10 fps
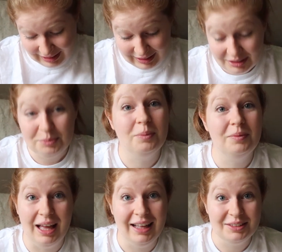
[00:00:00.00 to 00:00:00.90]
That's,
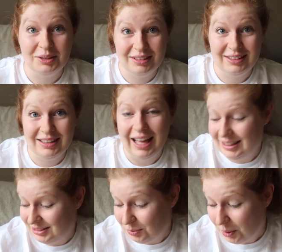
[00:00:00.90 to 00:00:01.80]
that's,
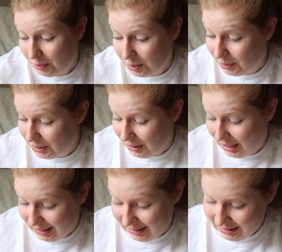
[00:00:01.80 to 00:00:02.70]
that's a probably
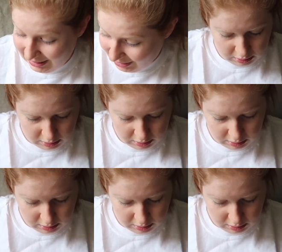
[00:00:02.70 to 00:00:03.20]
lie.